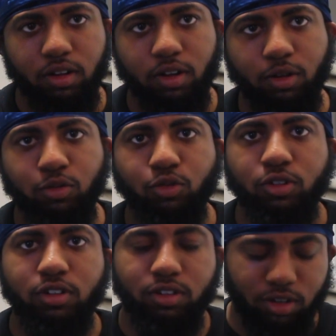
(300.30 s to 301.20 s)
You know nah, for
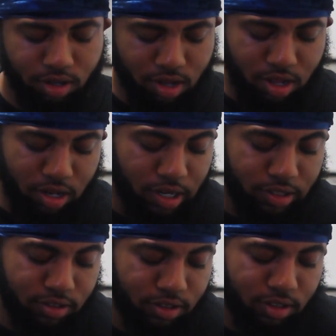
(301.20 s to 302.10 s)
real. Like
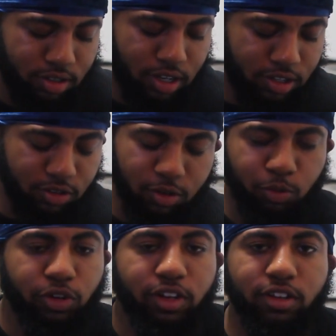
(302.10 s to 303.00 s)
shit, that's
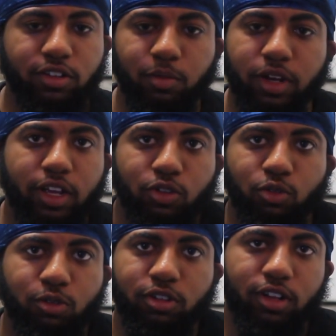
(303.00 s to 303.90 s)
really just some
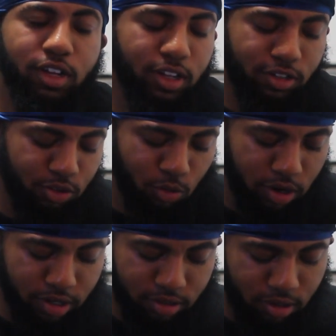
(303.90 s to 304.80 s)
natural shit. Like that's just the way
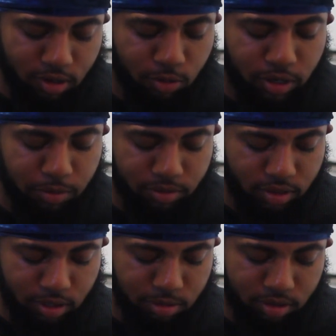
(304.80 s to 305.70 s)
I started rapping
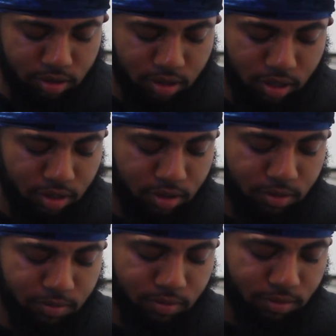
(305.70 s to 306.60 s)
type shit. Like
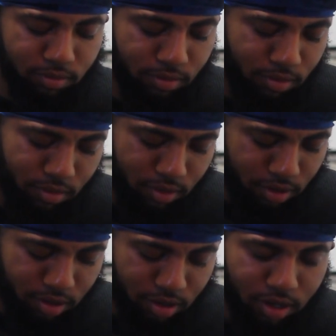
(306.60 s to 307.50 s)

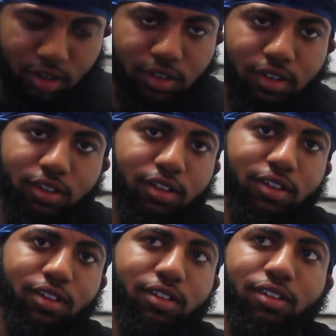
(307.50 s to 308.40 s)
now
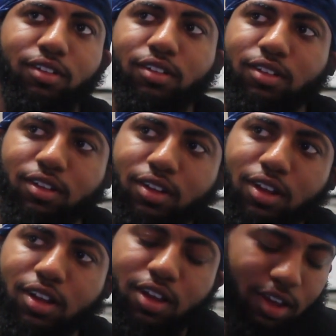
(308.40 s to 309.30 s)
she,
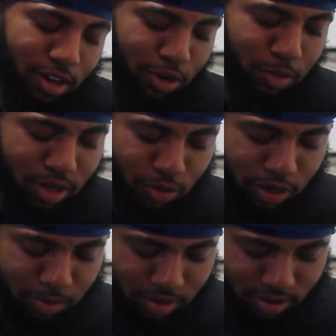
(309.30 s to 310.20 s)
everybody
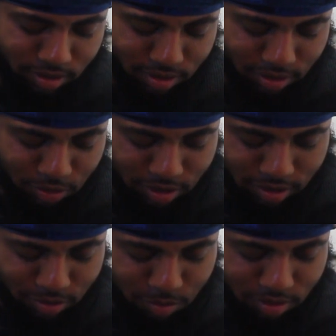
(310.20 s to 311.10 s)
rapping like that.
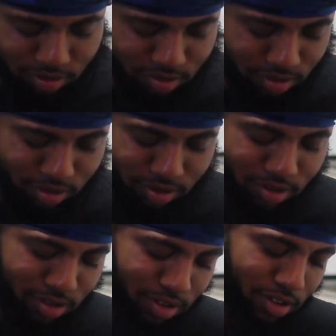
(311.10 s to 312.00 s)
You ask me
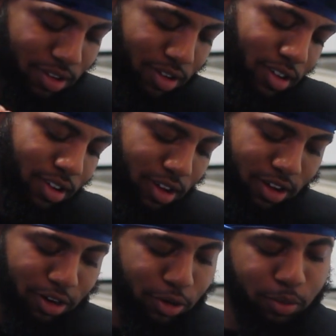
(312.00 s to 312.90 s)

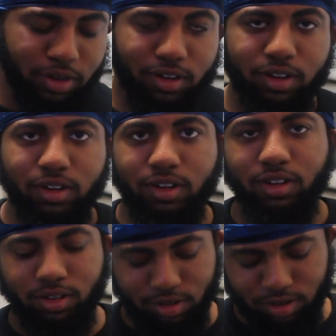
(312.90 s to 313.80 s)
everybody.
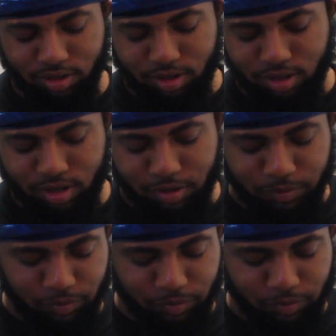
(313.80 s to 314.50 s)
Right.